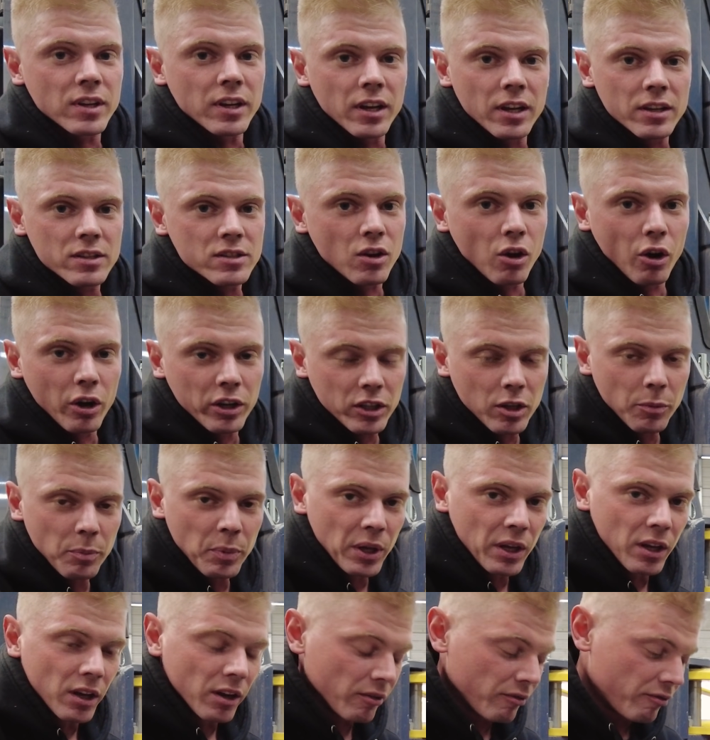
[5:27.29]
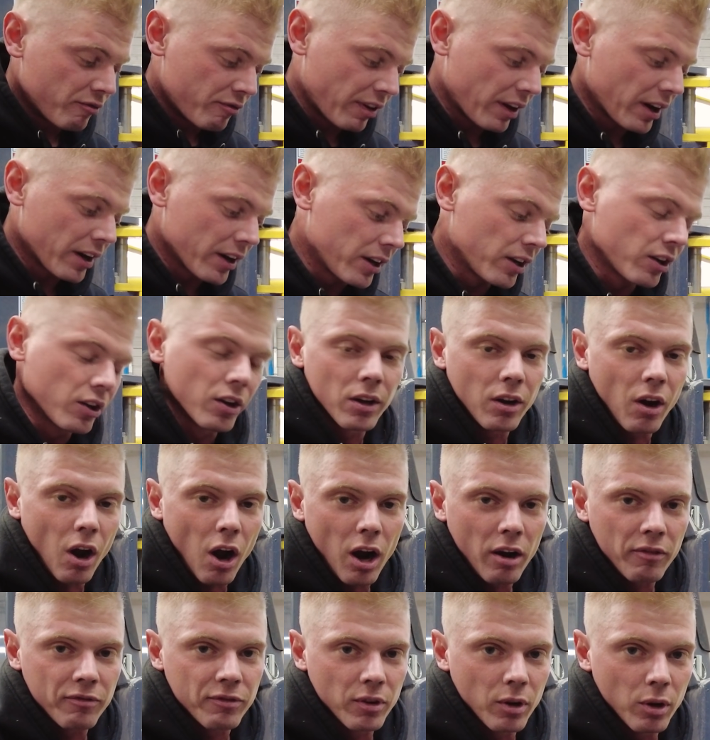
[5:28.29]
it's going to be a very good
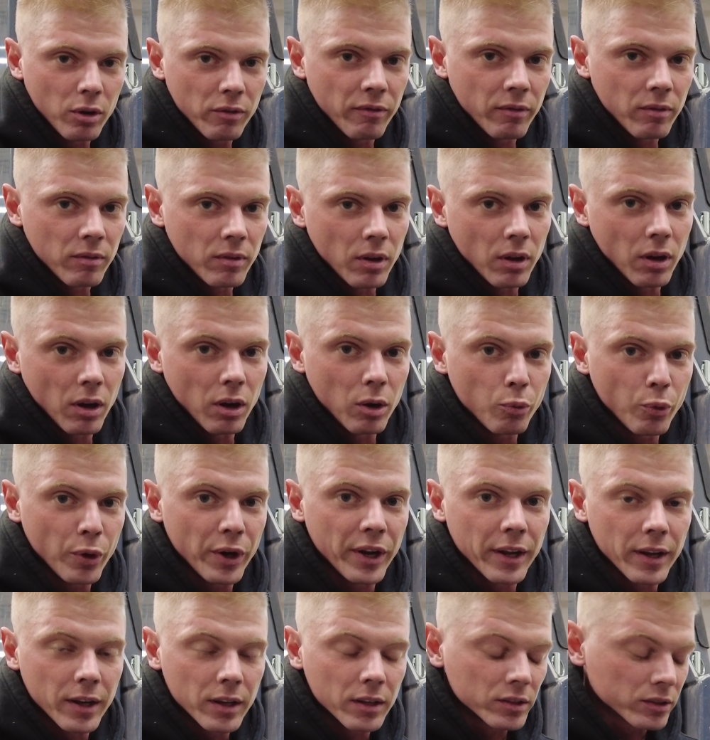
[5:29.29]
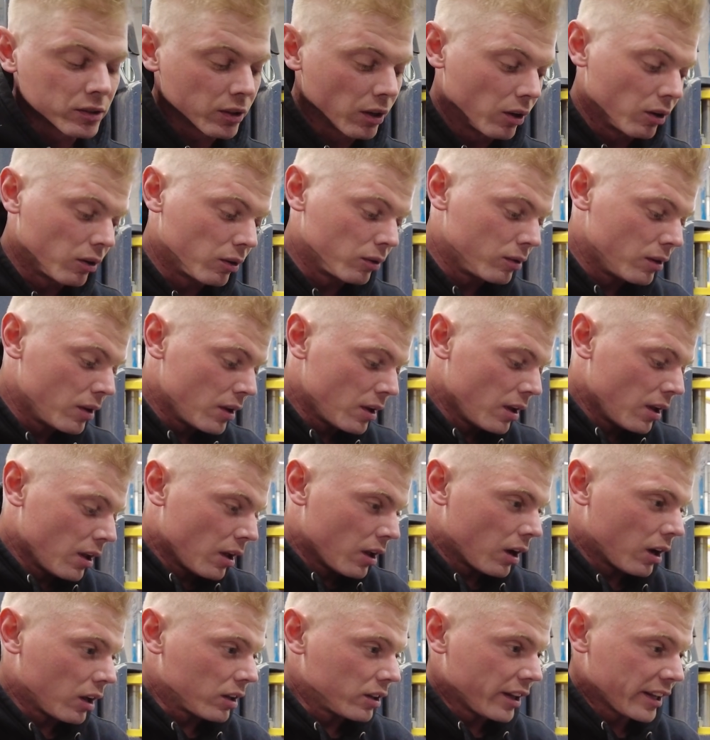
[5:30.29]
off-road rig. So
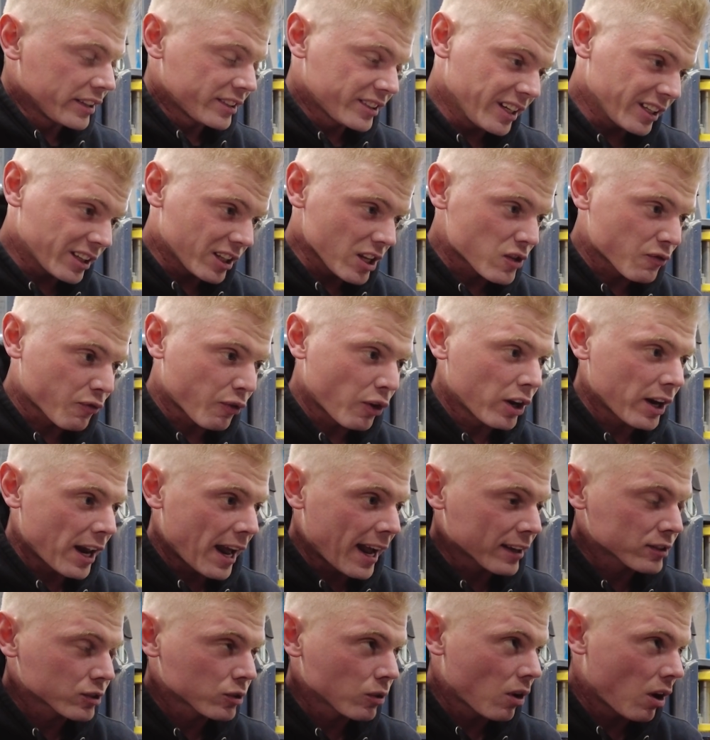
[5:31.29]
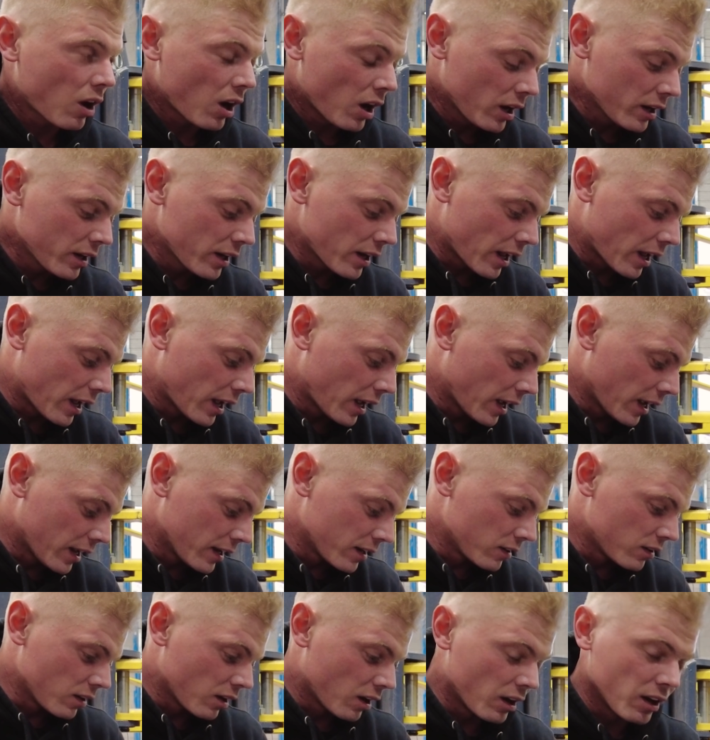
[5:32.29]
let's get this front axle on
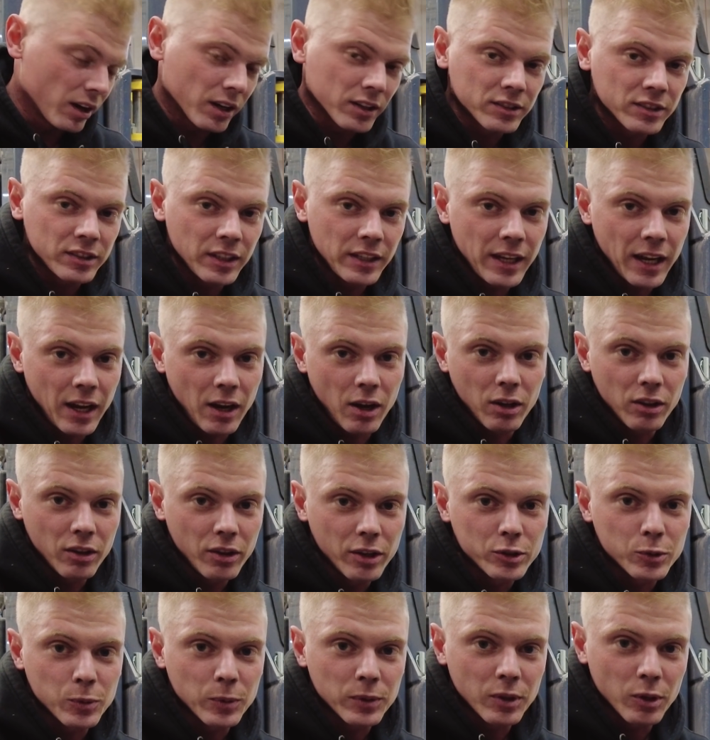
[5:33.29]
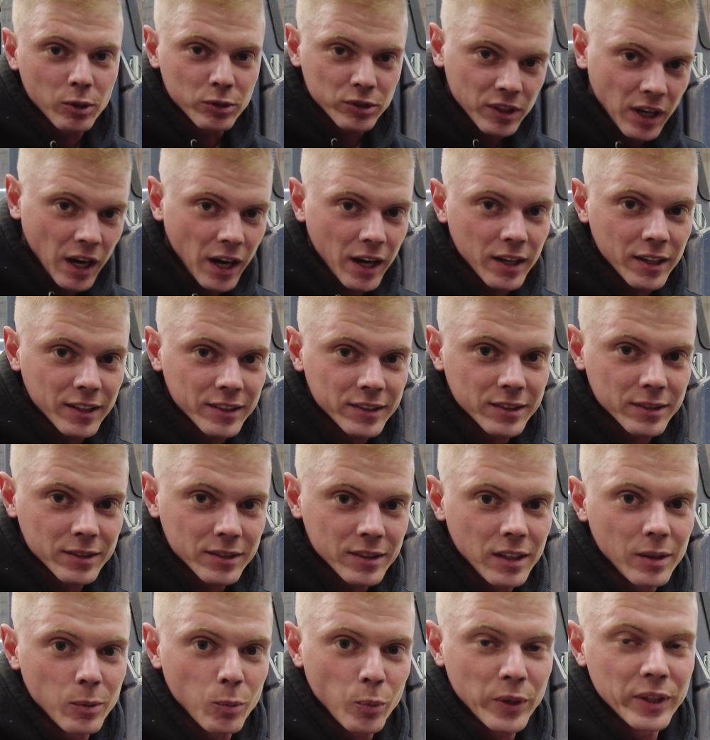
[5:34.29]
and see how it looks with those tires
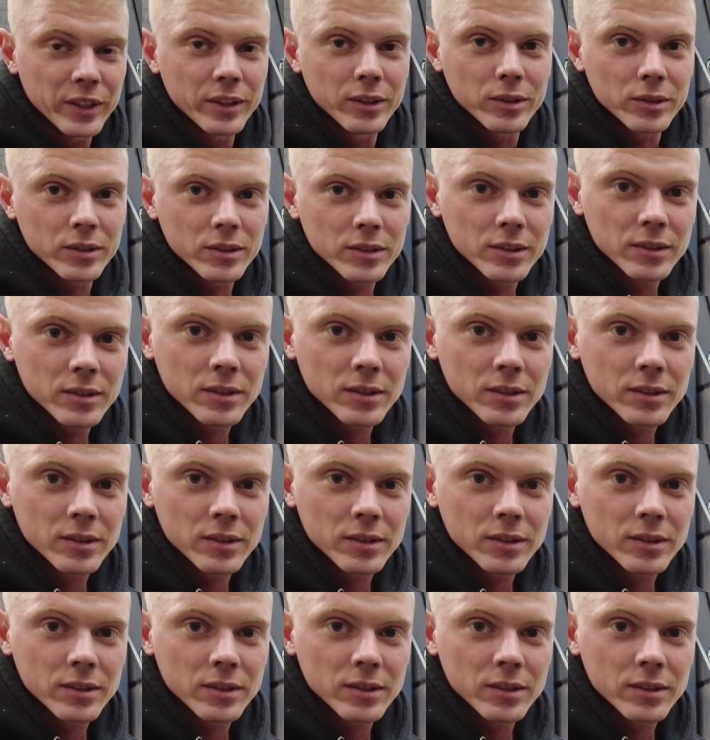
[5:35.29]
and wheels.